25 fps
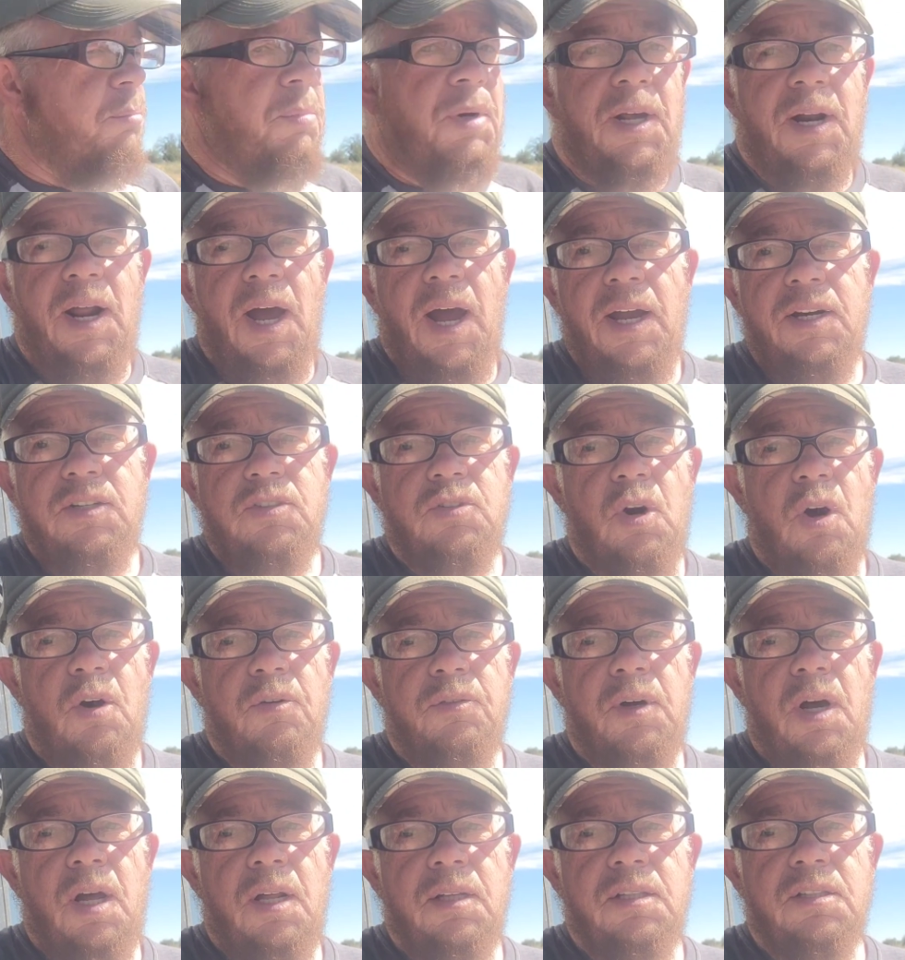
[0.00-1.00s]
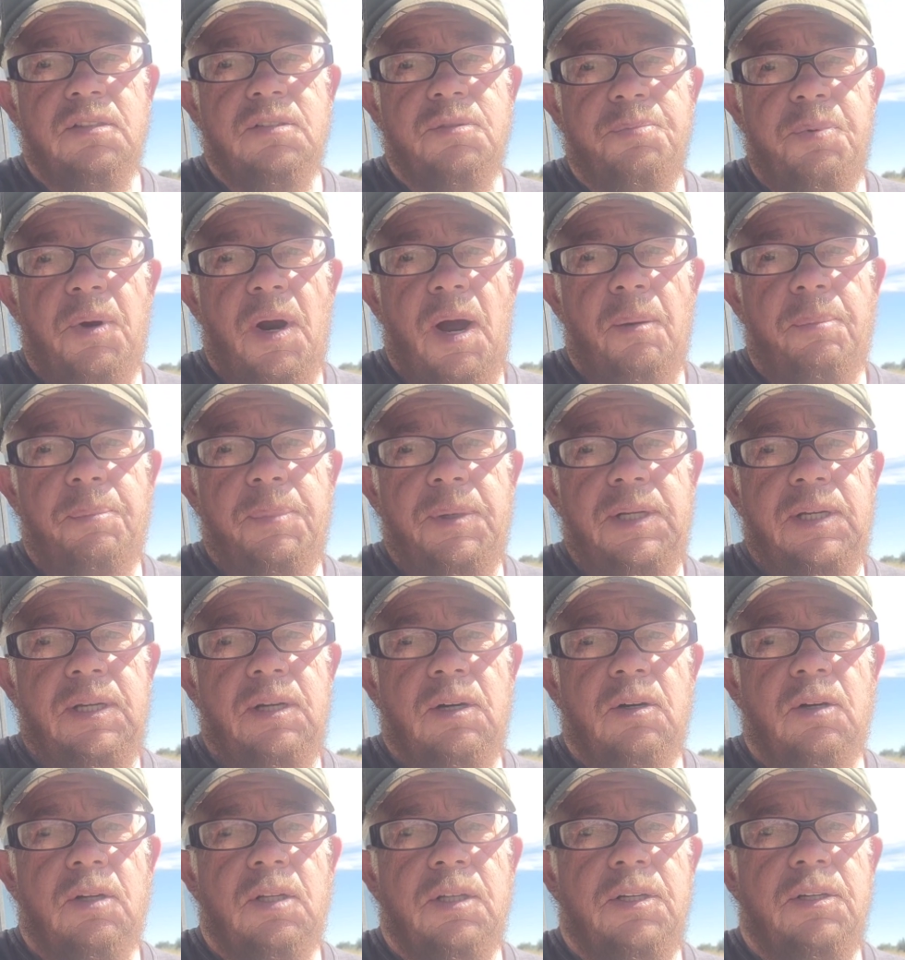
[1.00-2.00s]
But I drove on this property
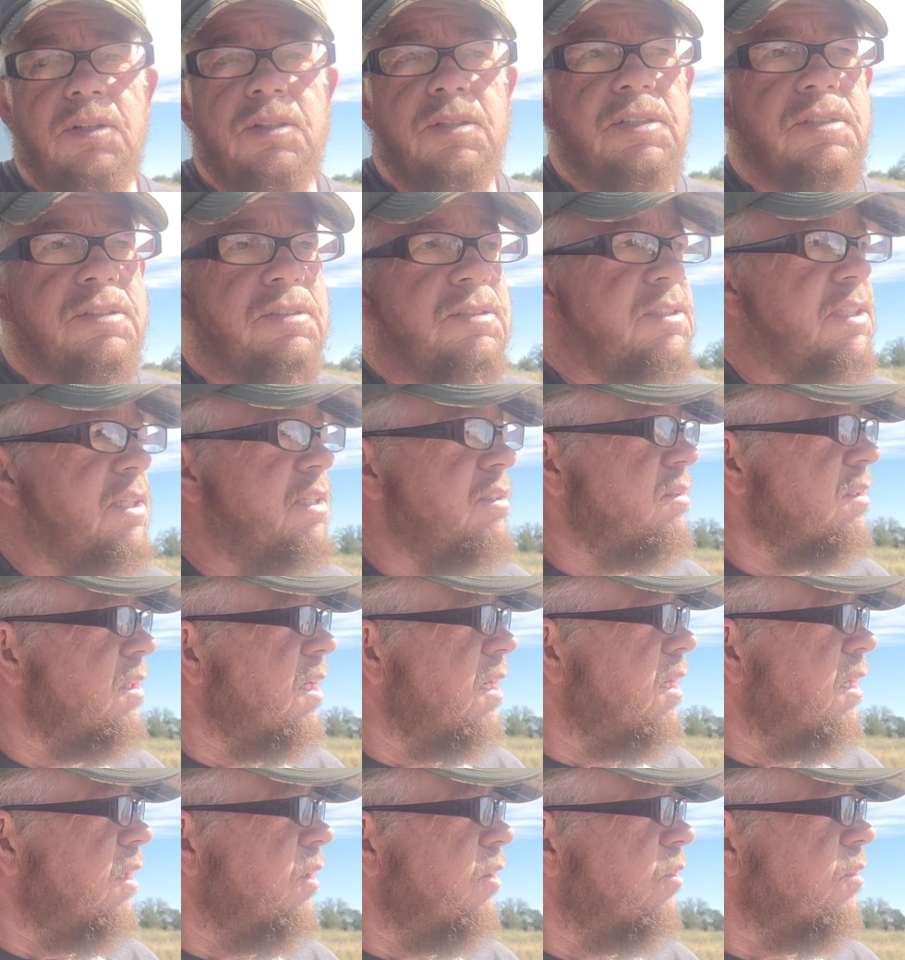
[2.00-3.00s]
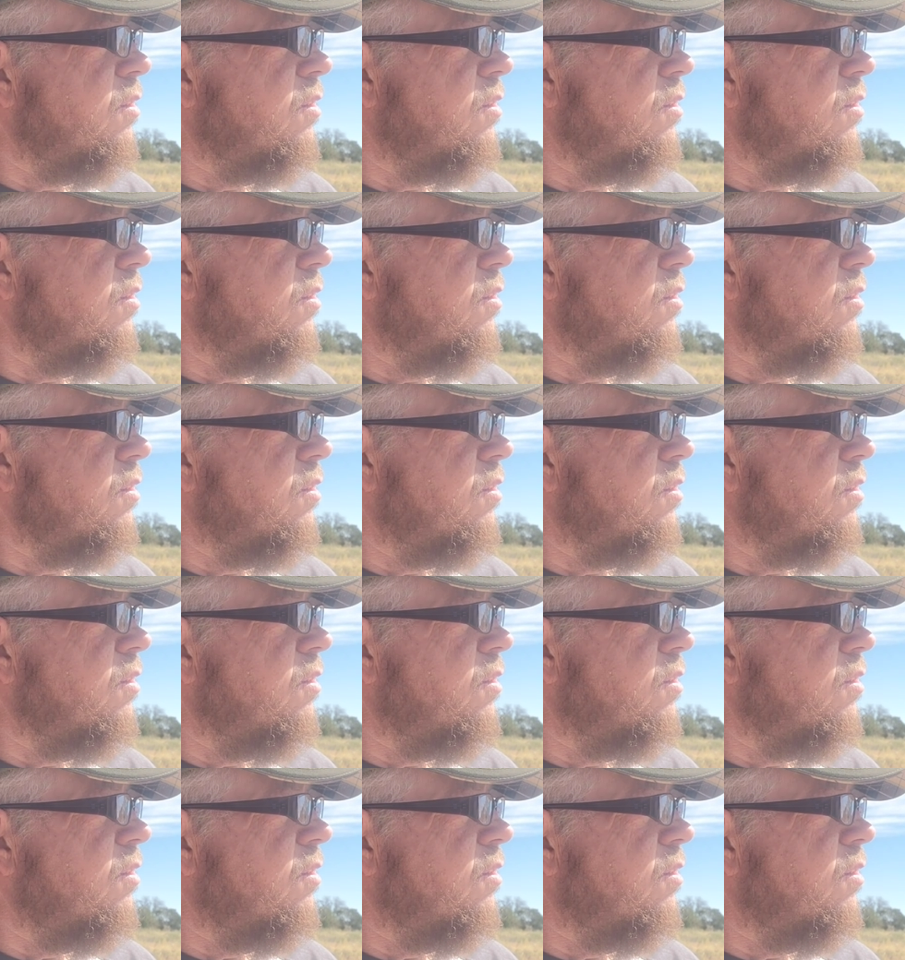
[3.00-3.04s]
earlier this season and it